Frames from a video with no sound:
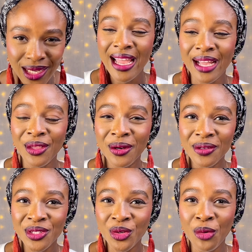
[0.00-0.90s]
and
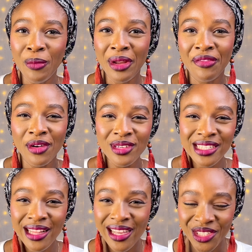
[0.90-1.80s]
also my false
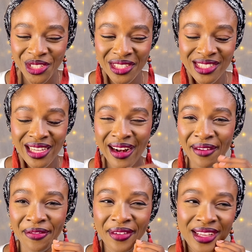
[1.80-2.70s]
lashes that I
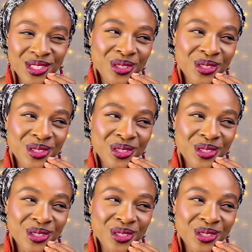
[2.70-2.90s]
fixed,